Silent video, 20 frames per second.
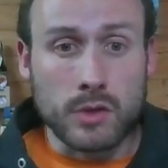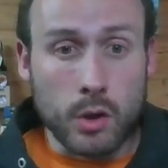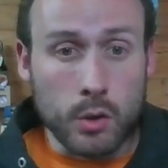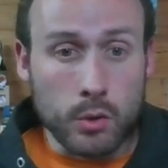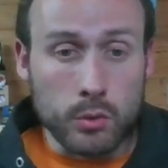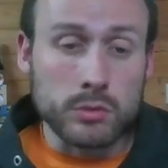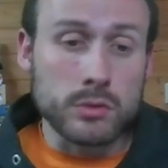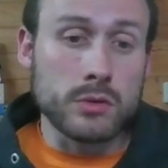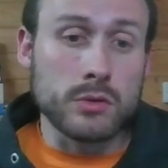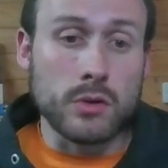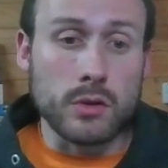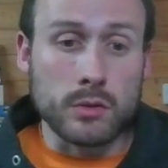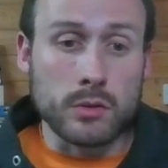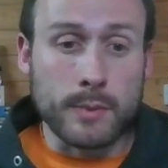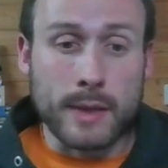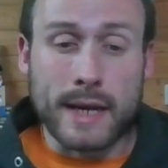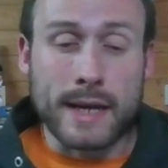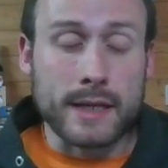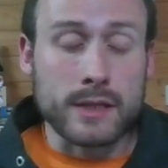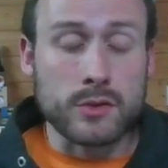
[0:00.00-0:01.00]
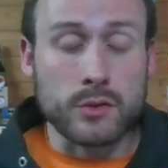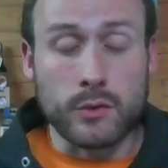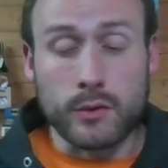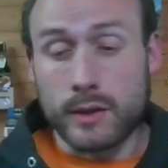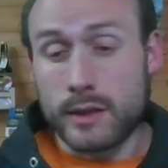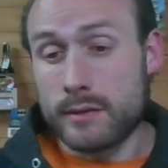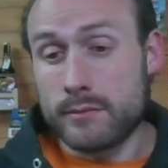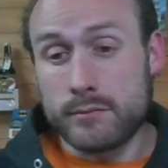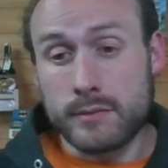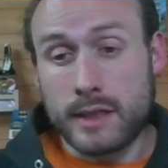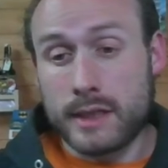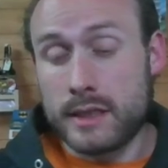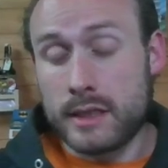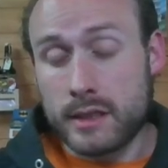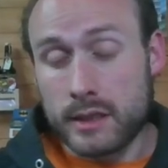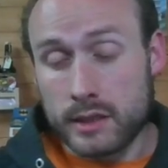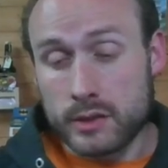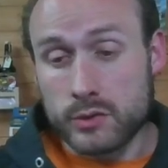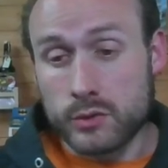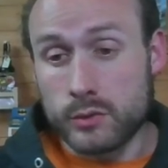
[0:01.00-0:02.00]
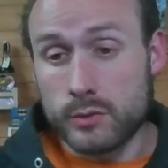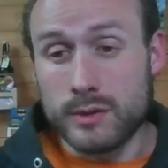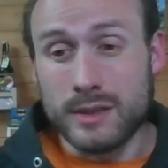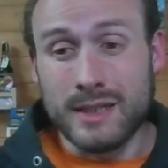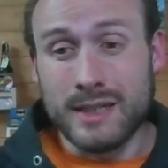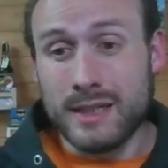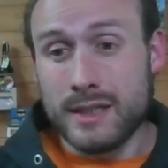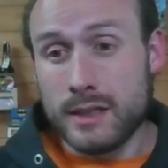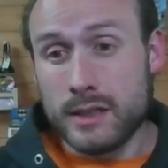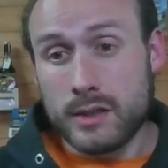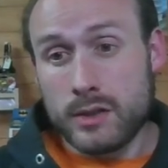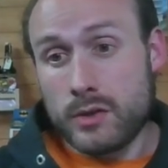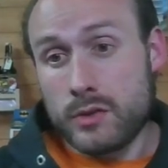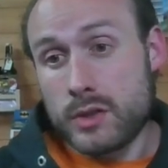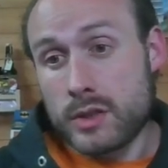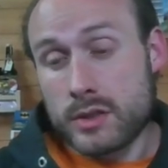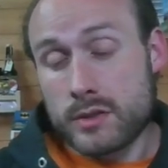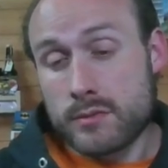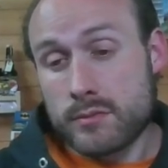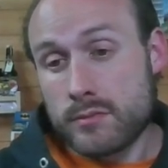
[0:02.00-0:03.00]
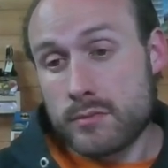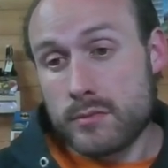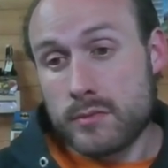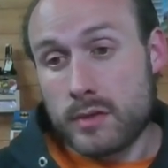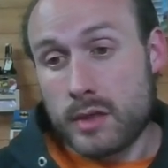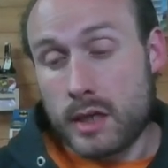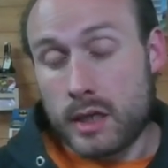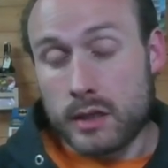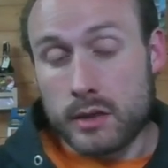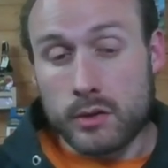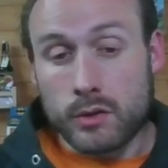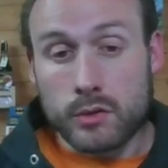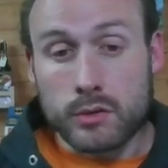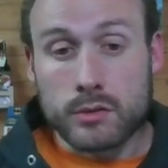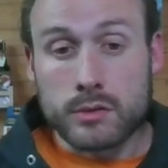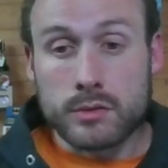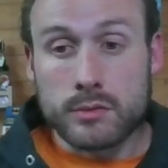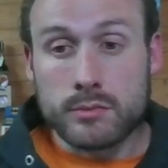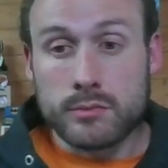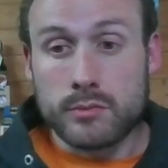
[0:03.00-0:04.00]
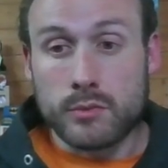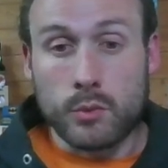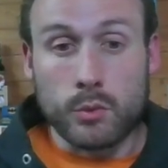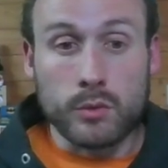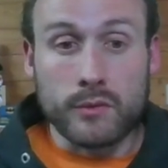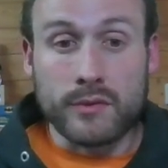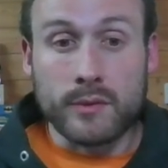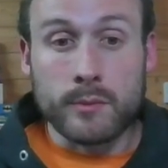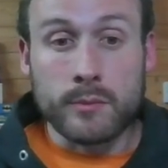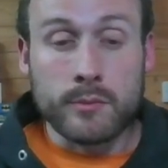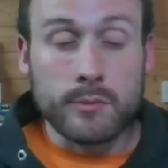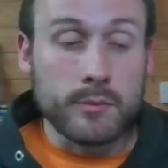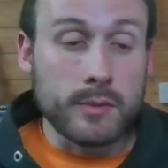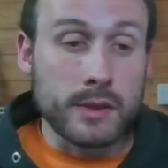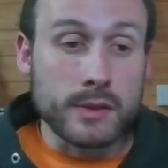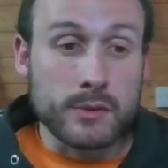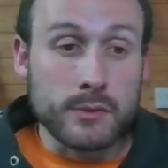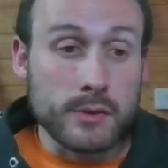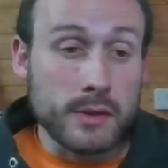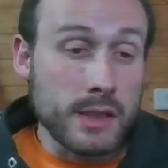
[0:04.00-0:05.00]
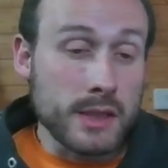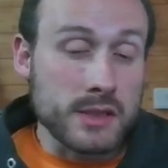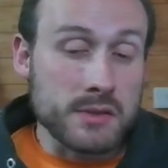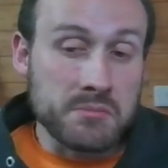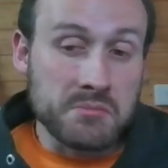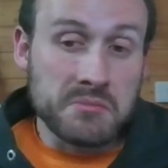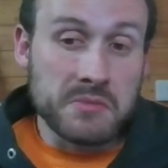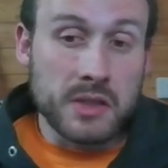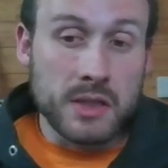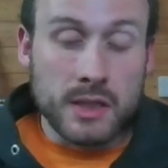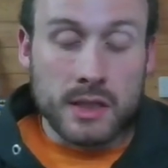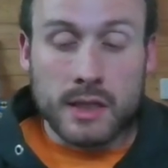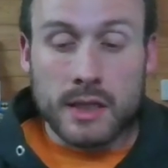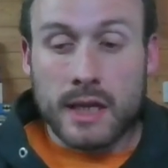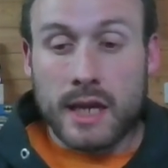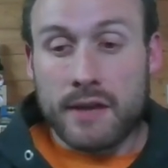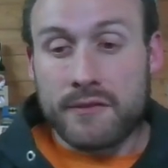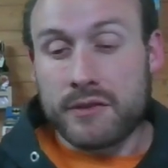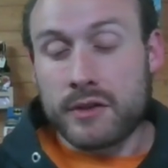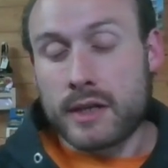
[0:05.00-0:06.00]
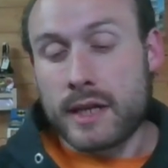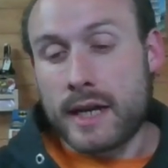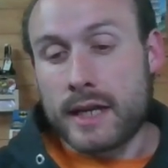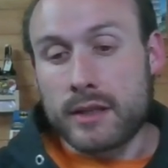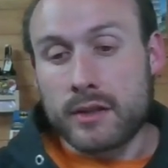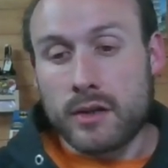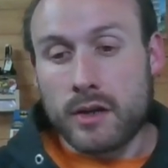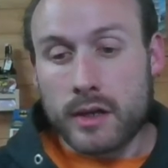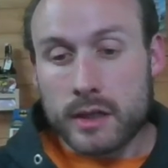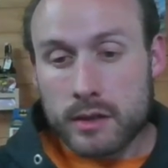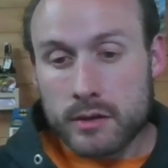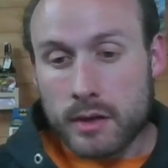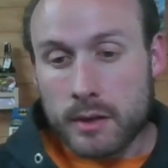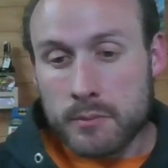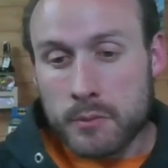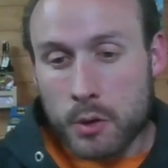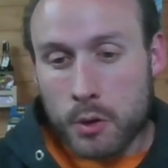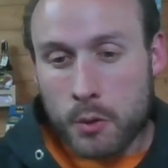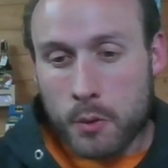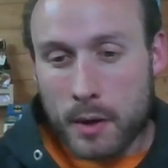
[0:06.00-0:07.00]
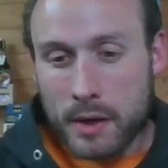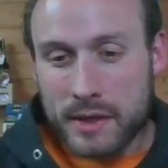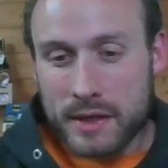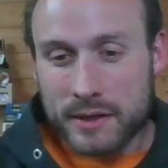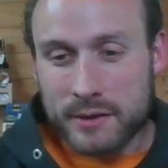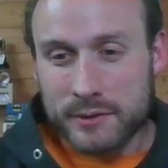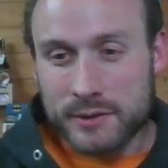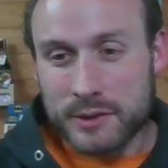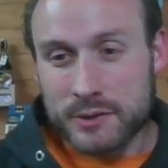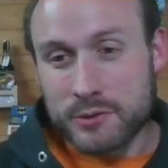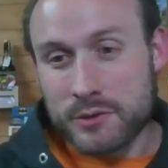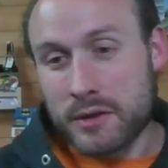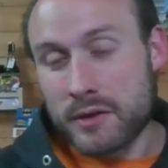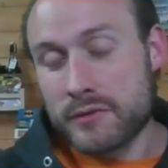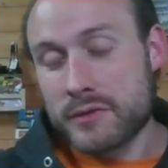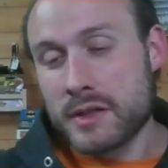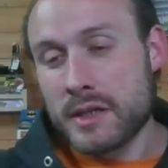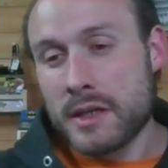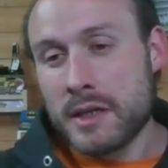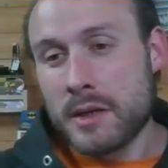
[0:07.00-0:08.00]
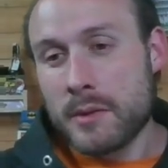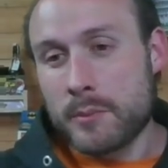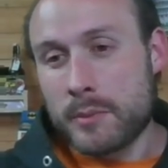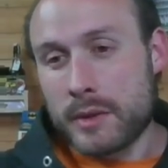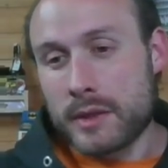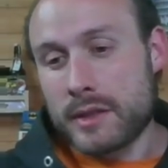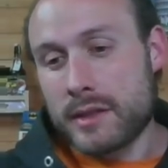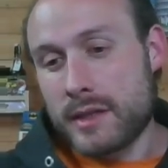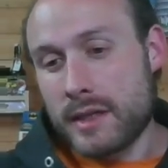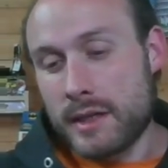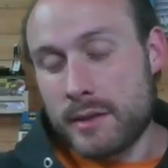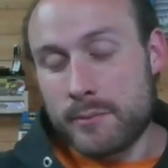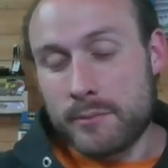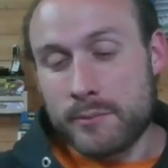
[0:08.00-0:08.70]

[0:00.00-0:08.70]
gold on packs or anything at all. You just unlock all of them by doing this. If you can. I'm not quite that good at draft, but